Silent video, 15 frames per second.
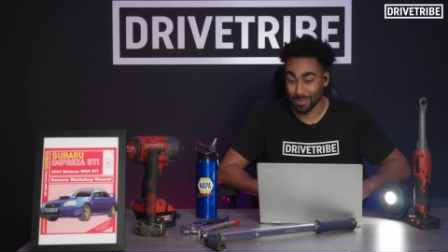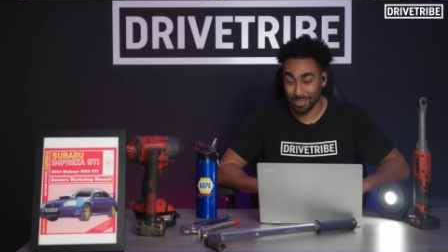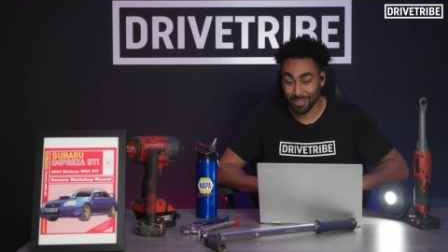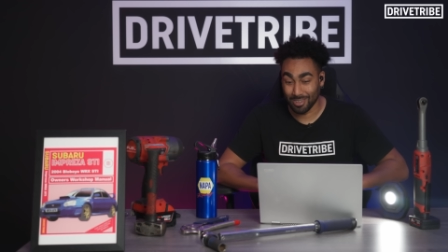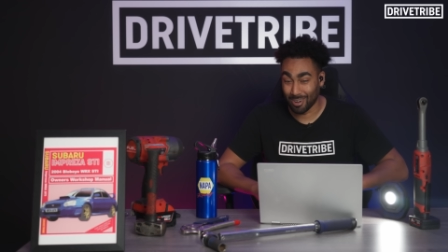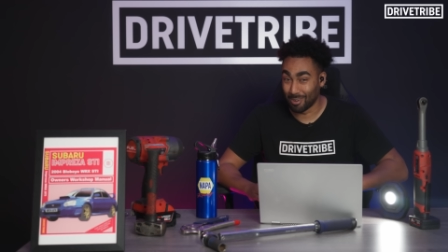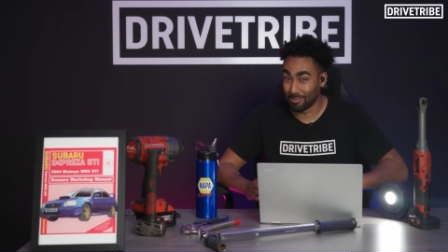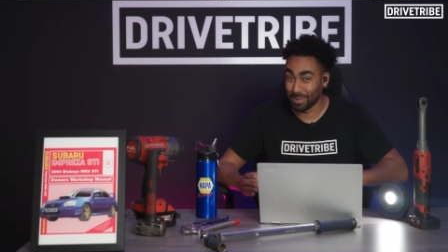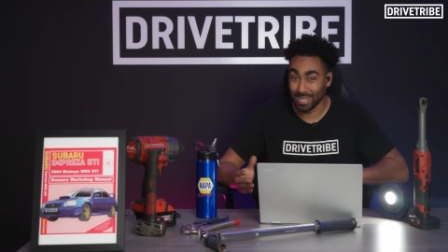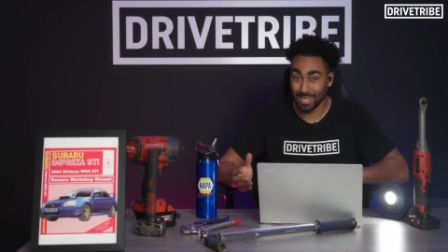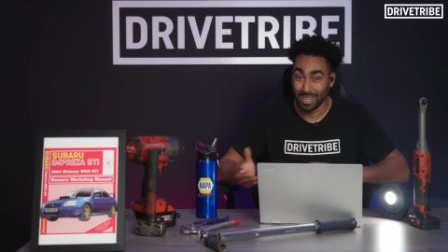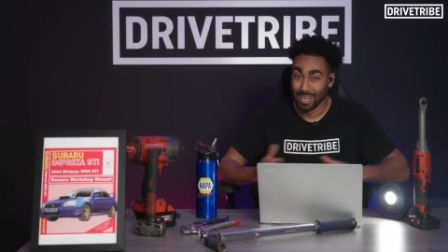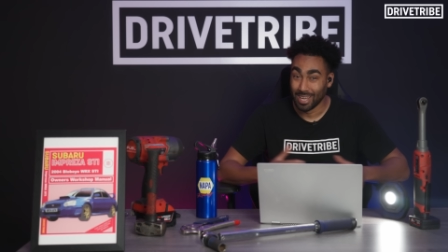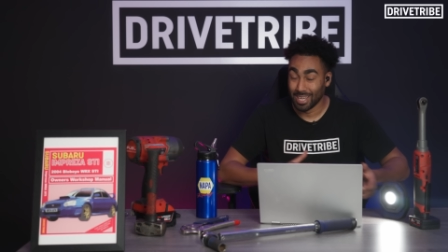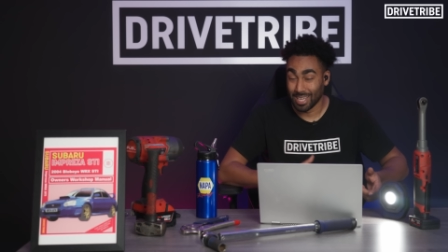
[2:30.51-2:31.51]
You can't be
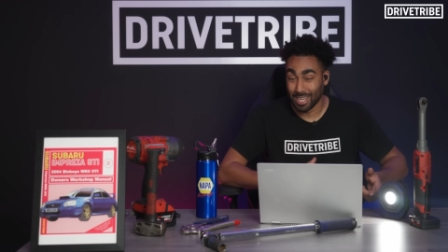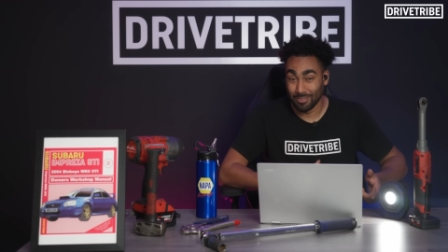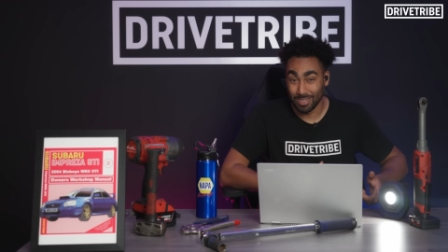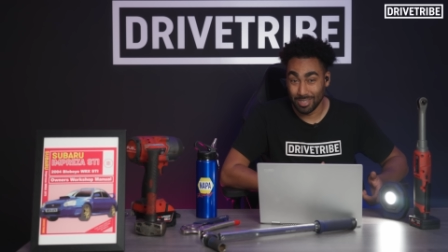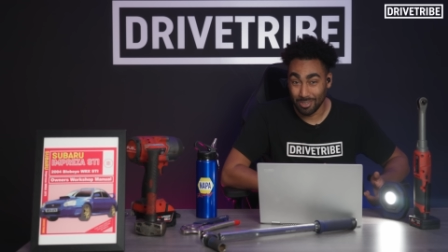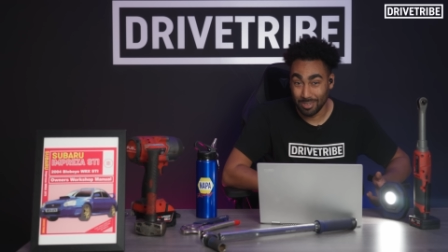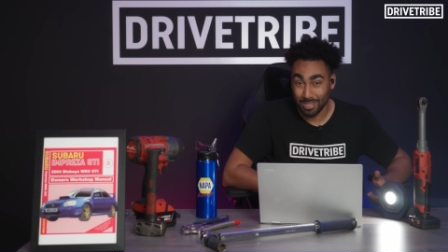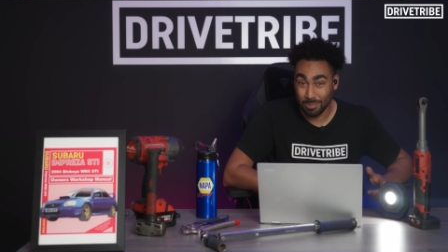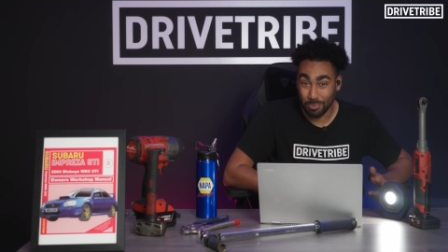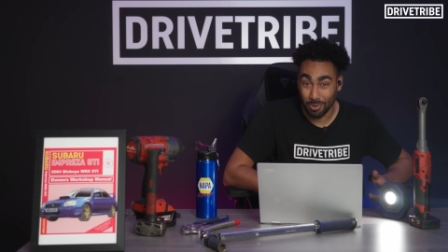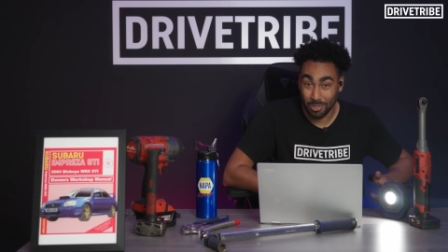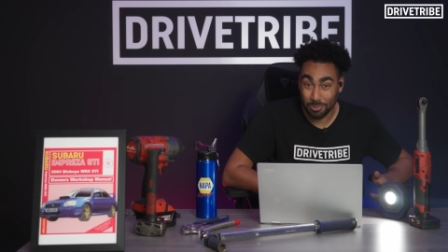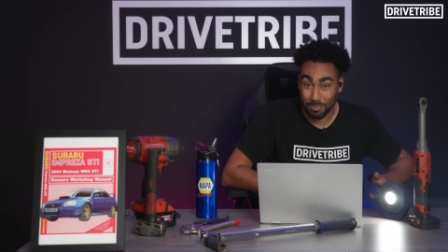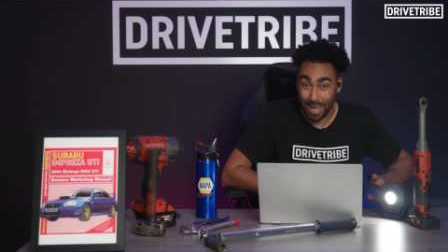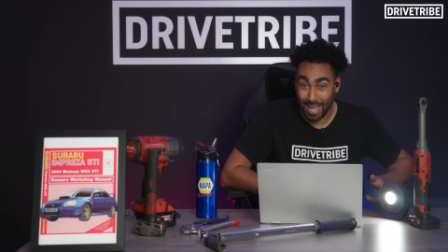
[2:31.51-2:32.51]
giving dude his
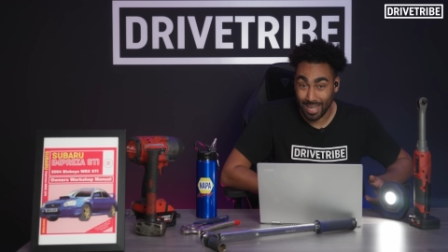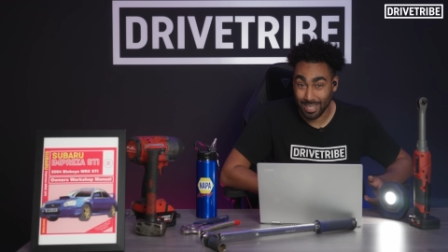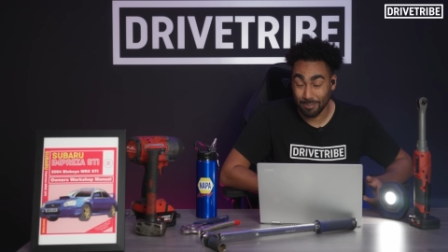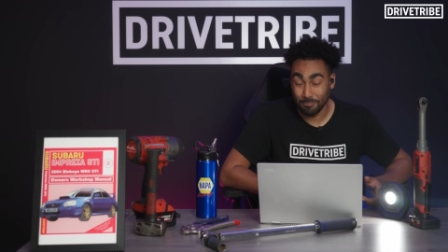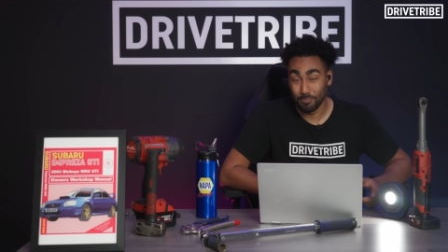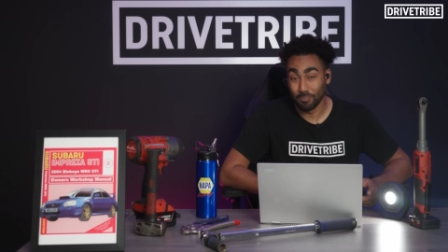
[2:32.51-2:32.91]
Porsche back